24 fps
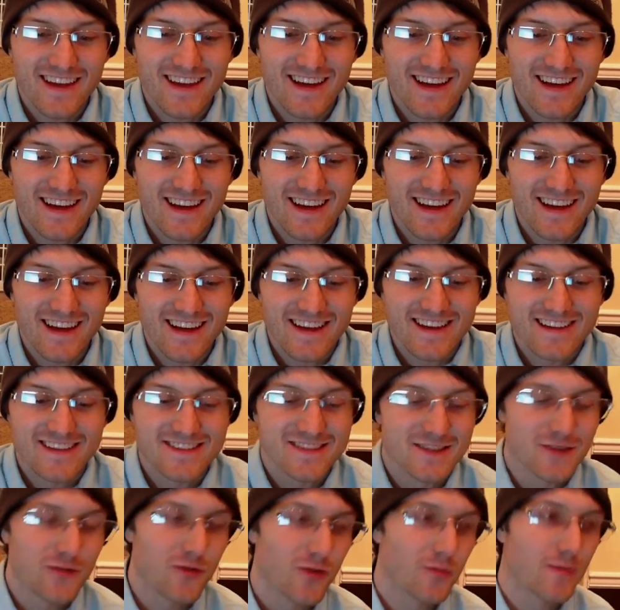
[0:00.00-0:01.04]
And
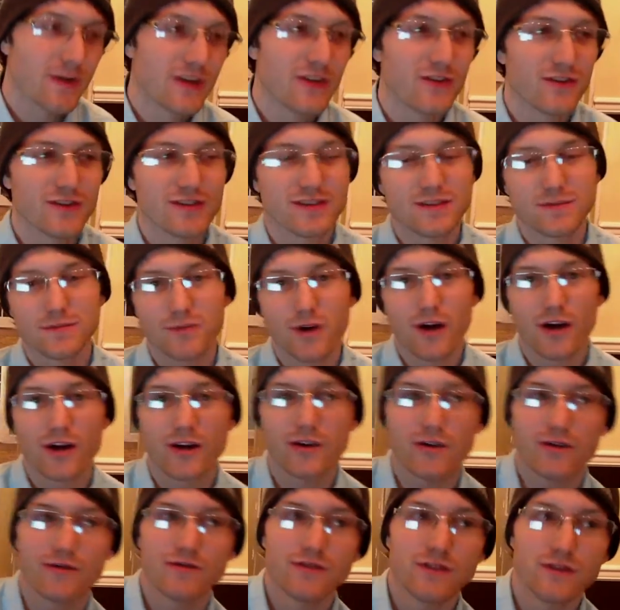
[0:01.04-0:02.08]
so we'll be doing some
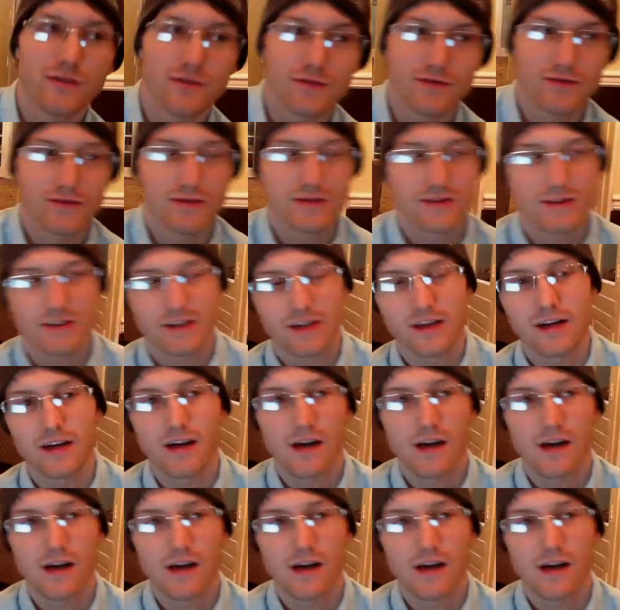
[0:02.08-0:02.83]
product reviews,